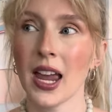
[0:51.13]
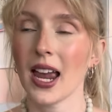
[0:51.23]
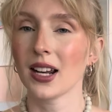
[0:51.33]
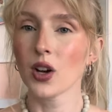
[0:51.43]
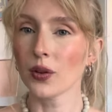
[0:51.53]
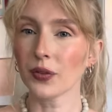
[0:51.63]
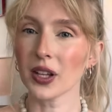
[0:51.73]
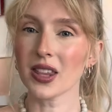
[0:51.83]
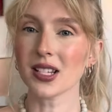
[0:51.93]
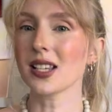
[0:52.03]
And
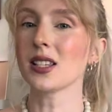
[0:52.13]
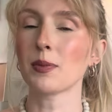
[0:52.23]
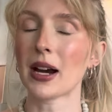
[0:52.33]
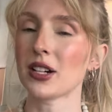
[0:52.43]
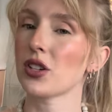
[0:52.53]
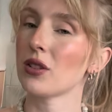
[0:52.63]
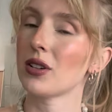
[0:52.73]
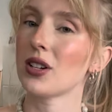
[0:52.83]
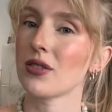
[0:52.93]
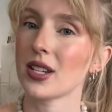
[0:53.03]
hopefully this inspires you
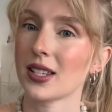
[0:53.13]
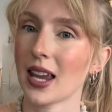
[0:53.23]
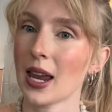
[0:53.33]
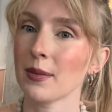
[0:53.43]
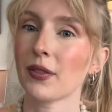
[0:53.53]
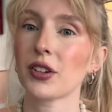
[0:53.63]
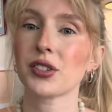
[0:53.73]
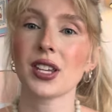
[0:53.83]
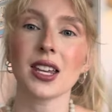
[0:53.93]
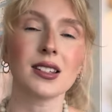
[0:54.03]
to do the same. If you're
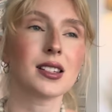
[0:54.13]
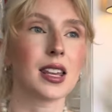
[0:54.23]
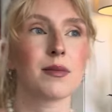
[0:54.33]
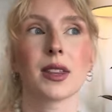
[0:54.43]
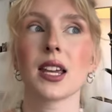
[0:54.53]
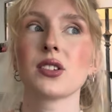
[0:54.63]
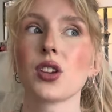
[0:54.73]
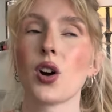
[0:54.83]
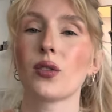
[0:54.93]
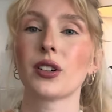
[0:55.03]
seeing the same things
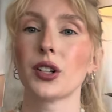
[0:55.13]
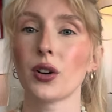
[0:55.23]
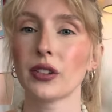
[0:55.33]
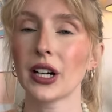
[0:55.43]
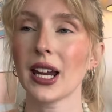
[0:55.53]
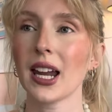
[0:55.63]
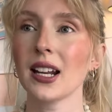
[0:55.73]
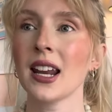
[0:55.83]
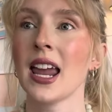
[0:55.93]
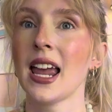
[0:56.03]
over and over
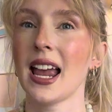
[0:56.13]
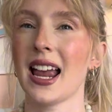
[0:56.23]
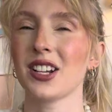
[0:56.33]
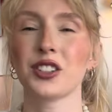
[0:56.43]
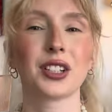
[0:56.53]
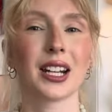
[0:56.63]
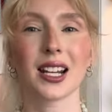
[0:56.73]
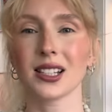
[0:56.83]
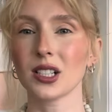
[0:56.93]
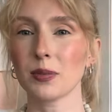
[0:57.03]
again and you're
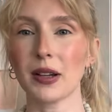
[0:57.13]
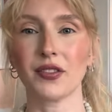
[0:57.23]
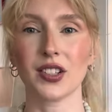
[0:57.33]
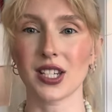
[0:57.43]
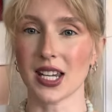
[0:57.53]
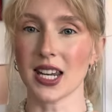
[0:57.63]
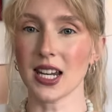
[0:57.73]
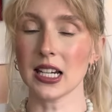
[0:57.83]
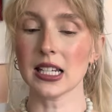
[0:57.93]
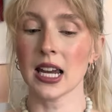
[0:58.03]
getting a little bit
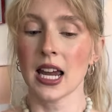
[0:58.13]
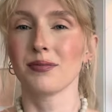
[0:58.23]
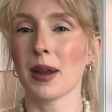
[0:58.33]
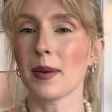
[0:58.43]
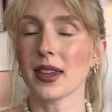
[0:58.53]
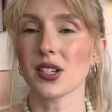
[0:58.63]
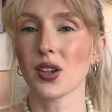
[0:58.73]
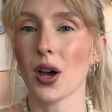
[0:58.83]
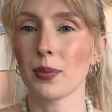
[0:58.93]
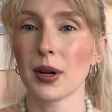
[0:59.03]
fatigued, maybe this
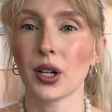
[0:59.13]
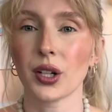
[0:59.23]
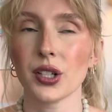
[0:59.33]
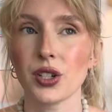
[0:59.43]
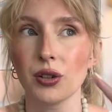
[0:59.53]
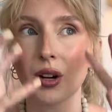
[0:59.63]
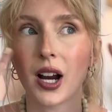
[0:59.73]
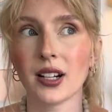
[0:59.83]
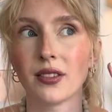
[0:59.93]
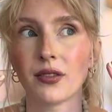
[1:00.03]
will help encourage you to
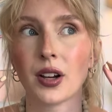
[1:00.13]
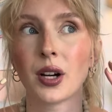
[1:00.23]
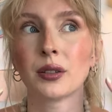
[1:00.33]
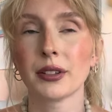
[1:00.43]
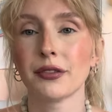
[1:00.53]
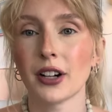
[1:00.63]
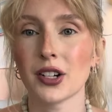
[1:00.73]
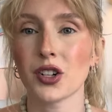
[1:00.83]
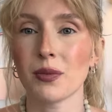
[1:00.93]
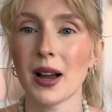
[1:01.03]
kind of
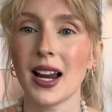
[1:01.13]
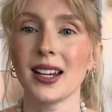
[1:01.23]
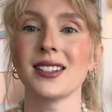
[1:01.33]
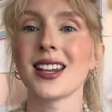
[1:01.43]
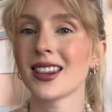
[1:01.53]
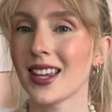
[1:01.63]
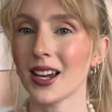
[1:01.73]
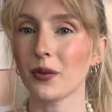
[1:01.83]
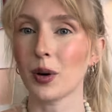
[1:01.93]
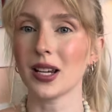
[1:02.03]
refresh your mind and
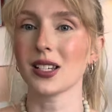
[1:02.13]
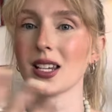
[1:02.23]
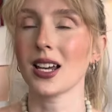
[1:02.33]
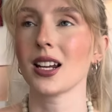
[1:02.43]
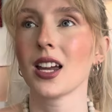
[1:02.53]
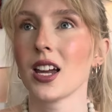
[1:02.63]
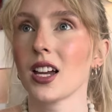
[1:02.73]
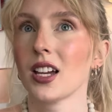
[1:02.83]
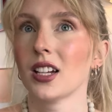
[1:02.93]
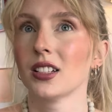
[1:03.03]
of ways that
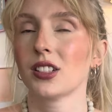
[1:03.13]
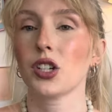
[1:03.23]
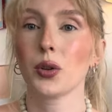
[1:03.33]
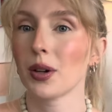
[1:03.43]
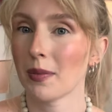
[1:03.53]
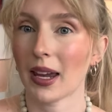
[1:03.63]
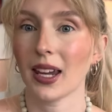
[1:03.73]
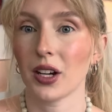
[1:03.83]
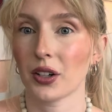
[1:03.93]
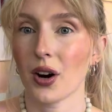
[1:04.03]
you could make
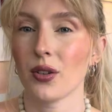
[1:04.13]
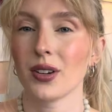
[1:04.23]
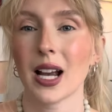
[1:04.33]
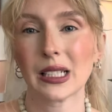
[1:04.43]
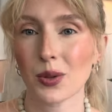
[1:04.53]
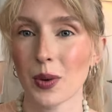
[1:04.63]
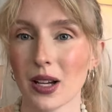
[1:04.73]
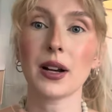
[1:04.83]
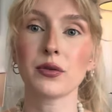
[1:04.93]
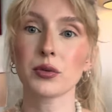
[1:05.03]
it your own as
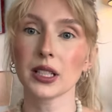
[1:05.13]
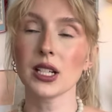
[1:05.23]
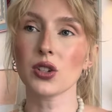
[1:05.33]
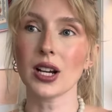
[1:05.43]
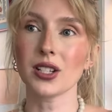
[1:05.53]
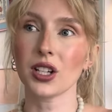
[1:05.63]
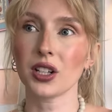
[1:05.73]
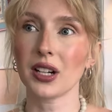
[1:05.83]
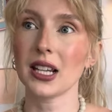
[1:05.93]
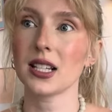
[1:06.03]
well. I've really tried to
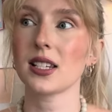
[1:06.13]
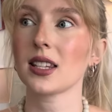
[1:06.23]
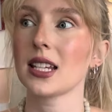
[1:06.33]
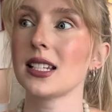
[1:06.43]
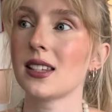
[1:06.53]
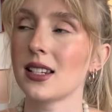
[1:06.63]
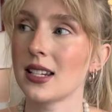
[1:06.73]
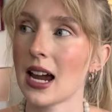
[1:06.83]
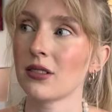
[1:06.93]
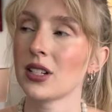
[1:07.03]
curate this list
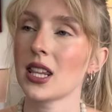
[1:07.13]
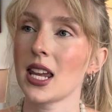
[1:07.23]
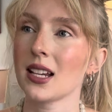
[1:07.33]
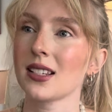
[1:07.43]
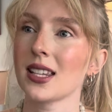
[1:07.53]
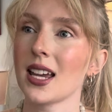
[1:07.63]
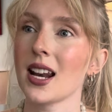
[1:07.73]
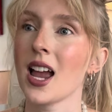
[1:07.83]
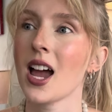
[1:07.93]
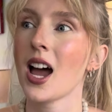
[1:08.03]
down to things
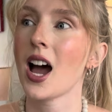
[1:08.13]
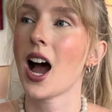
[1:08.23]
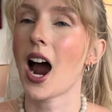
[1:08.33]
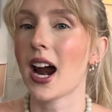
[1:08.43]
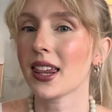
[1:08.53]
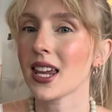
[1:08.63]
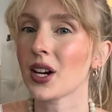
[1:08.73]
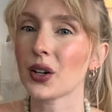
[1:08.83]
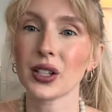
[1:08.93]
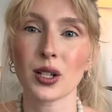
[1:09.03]
that I think
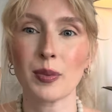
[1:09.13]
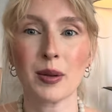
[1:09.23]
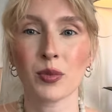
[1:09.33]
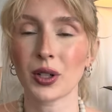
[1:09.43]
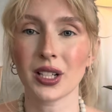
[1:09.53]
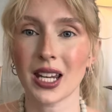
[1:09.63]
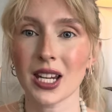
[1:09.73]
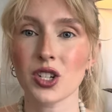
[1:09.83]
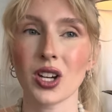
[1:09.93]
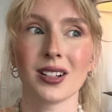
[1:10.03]
are a little bit more
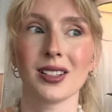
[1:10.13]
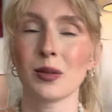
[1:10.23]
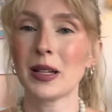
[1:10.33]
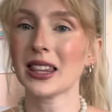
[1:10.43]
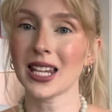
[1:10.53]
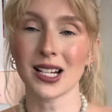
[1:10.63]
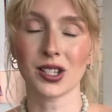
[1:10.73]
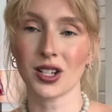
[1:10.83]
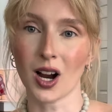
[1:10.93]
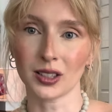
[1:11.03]
niche and a little bit
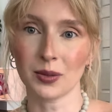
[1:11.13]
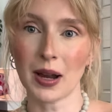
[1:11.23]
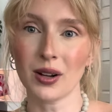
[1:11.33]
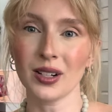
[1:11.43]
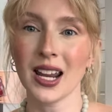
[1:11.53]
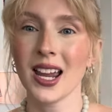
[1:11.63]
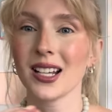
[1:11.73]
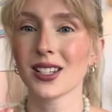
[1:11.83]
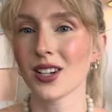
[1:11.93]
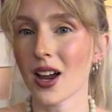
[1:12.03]
less talked about.
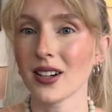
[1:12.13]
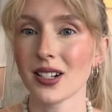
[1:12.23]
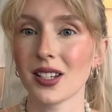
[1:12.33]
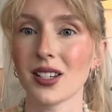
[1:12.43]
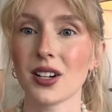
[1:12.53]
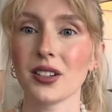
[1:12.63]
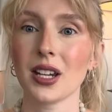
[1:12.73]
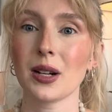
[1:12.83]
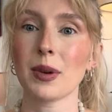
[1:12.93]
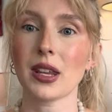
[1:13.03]
It's not necessarily
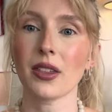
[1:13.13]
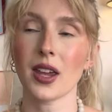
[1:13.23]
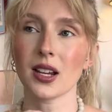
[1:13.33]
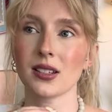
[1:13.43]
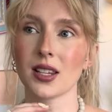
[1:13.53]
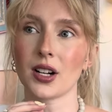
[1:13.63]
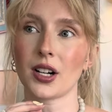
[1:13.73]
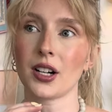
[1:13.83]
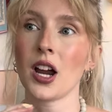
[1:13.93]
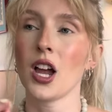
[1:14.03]
going to be the things that
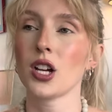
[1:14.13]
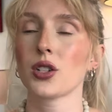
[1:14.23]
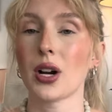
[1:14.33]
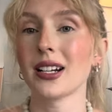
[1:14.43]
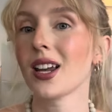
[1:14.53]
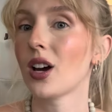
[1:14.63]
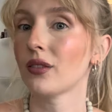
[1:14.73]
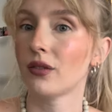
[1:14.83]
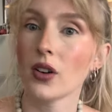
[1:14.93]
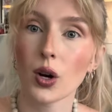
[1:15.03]
are trending
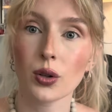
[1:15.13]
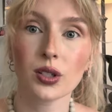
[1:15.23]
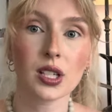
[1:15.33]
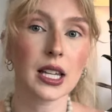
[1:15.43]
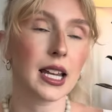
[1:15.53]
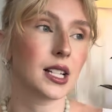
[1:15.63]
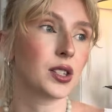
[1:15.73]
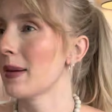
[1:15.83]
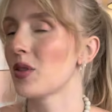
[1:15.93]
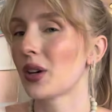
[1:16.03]
on Vogue's
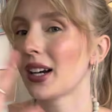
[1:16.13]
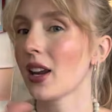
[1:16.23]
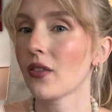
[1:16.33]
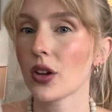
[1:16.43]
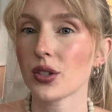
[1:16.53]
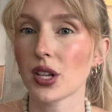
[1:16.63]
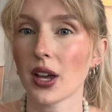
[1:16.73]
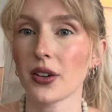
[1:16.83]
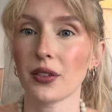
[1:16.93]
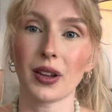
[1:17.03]
list or any of those
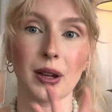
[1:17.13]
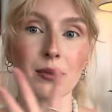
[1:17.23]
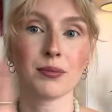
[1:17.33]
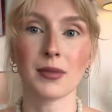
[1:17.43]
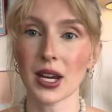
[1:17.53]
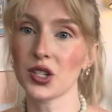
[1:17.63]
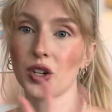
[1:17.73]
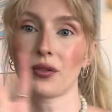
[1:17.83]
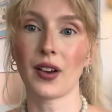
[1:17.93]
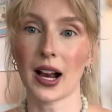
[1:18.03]
other like
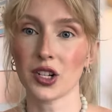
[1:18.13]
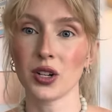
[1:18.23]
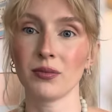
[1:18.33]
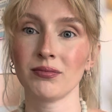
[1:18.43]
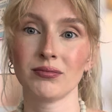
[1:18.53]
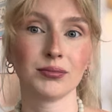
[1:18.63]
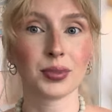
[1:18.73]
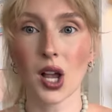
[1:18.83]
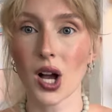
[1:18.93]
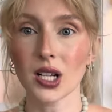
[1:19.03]
major fashion
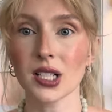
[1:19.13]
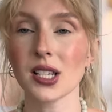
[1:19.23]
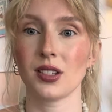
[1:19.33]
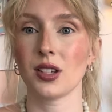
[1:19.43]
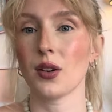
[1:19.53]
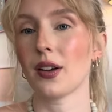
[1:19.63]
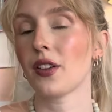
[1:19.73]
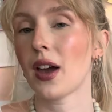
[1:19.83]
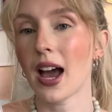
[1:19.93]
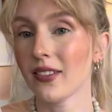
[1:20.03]
blogs. So if
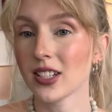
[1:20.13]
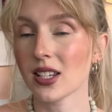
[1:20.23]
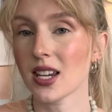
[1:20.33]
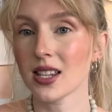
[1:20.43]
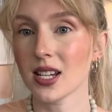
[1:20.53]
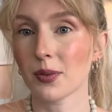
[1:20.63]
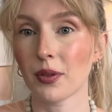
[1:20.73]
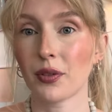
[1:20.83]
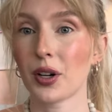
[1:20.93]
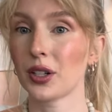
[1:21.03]
you haven't seen these
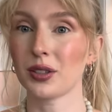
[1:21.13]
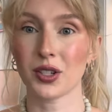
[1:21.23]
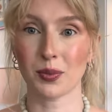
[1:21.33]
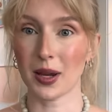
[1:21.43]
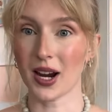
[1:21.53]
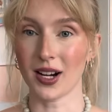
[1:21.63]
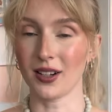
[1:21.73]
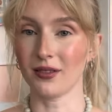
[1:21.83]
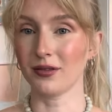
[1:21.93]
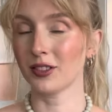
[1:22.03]
before, it'll just be kind
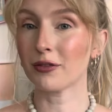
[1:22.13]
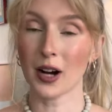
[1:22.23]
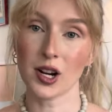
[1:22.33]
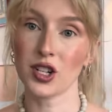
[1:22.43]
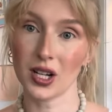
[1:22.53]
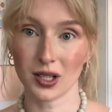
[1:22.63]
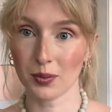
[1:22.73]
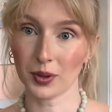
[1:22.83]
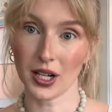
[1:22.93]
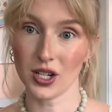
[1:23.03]
of fresh
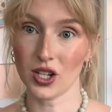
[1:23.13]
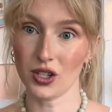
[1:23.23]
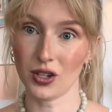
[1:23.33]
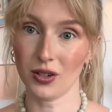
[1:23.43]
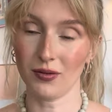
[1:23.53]
inspiration too.